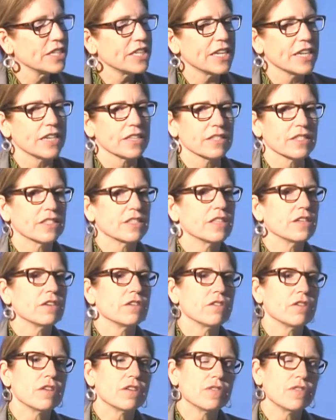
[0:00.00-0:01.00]
Yes,
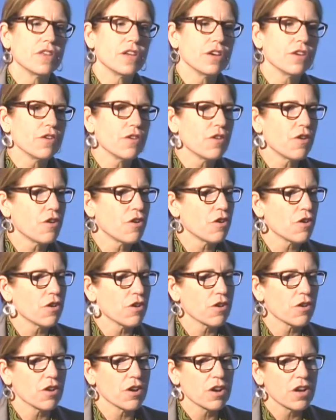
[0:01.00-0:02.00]
there
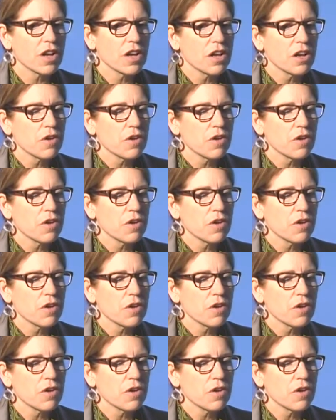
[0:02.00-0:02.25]
are.